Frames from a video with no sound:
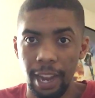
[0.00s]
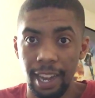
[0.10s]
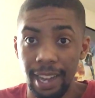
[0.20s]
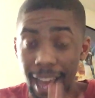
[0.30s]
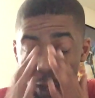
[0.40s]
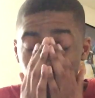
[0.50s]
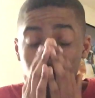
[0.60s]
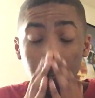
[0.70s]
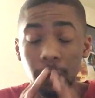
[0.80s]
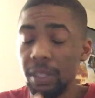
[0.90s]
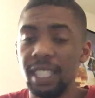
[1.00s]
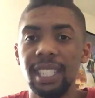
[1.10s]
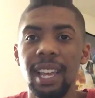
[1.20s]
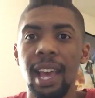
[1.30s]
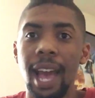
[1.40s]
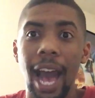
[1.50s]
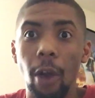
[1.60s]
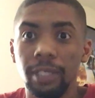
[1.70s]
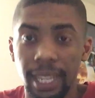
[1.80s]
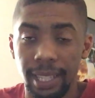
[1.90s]
And that whole sequences, I
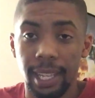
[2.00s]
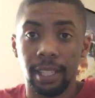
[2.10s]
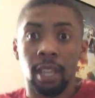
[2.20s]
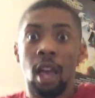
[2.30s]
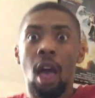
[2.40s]
was like this.